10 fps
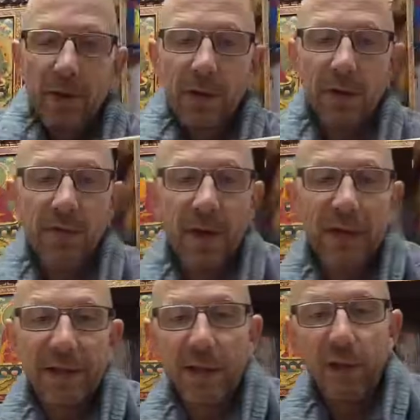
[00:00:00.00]
It's
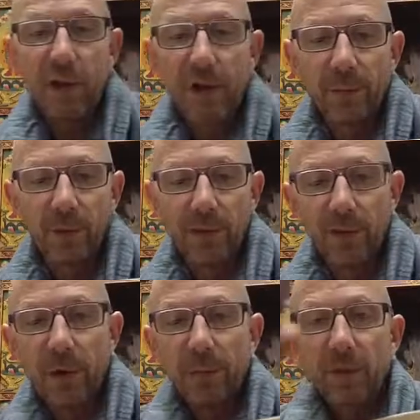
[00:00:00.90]
got an incredible,
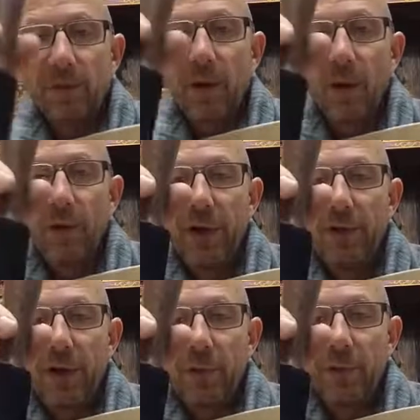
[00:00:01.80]
incredible tone, and
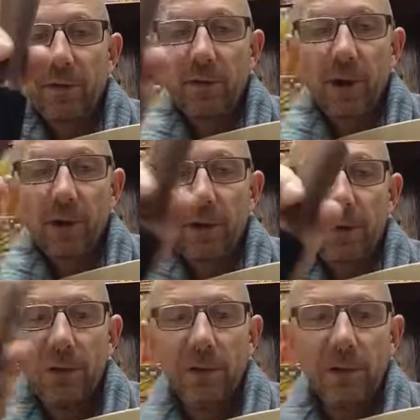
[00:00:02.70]
then when struck,
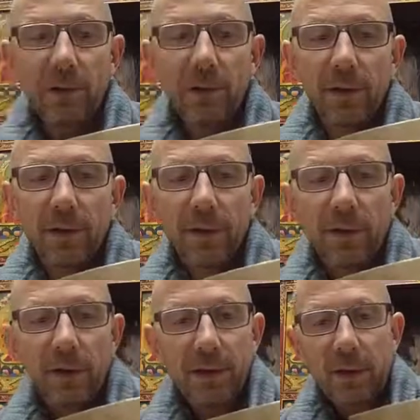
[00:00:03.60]

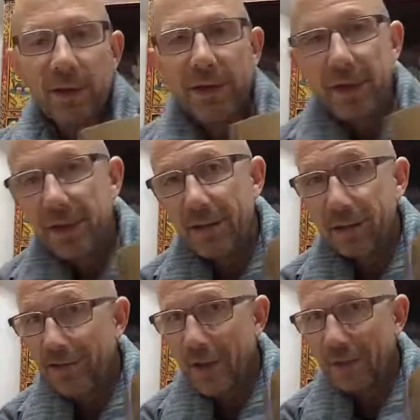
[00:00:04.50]
you get
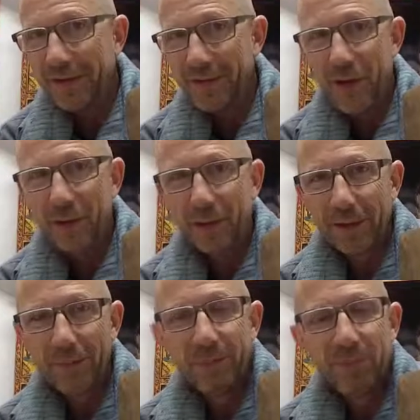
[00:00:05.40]
another tone entirely,
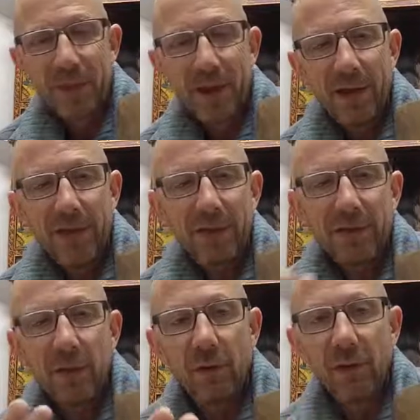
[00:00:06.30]
and the
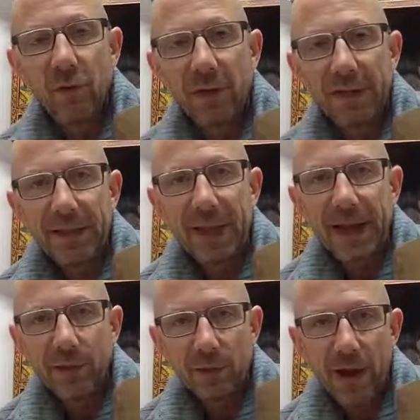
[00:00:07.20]
tones really
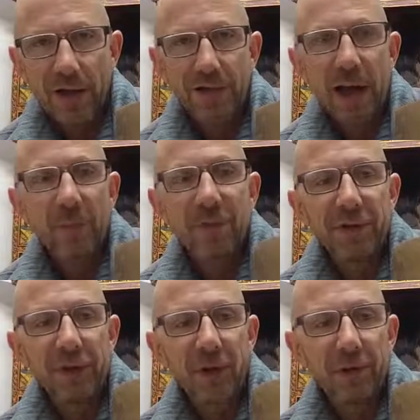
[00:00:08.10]
layer on top of
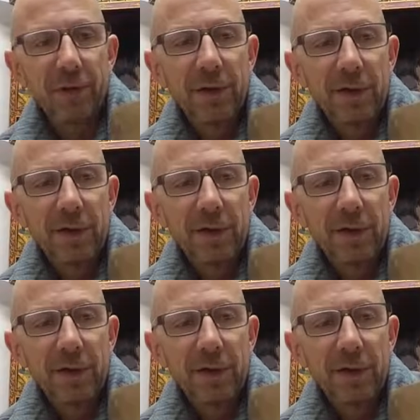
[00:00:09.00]
each other.